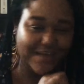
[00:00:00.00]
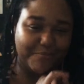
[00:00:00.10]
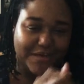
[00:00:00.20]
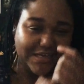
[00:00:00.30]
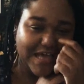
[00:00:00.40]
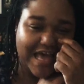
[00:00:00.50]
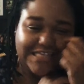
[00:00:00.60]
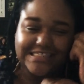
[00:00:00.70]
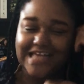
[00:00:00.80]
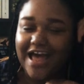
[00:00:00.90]
I'm a
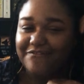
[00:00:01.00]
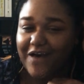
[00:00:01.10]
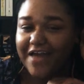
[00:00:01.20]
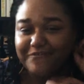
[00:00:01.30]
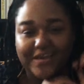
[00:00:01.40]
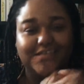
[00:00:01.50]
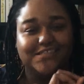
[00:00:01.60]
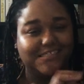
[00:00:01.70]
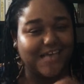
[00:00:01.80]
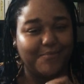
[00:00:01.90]
sci-fi
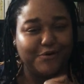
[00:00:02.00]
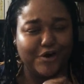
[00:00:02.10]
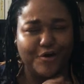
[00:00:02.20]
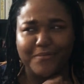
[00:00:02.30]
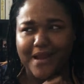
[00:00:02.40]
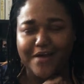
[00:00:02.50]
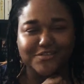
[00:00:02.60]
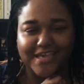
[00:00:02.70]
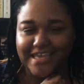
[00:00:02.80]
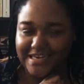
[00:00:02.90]
fantasy type of girl, but I'll
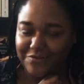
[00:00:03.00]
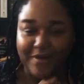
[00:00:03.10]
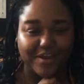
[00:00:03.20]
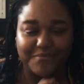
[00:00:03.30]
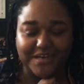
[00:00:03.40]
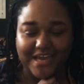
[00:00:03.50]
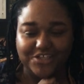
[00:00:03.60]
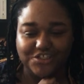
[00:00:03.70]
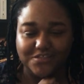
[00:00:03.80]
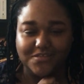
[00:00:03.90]
take any
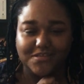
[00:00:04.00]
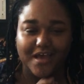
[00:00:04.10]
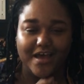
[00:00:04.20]
recommendations.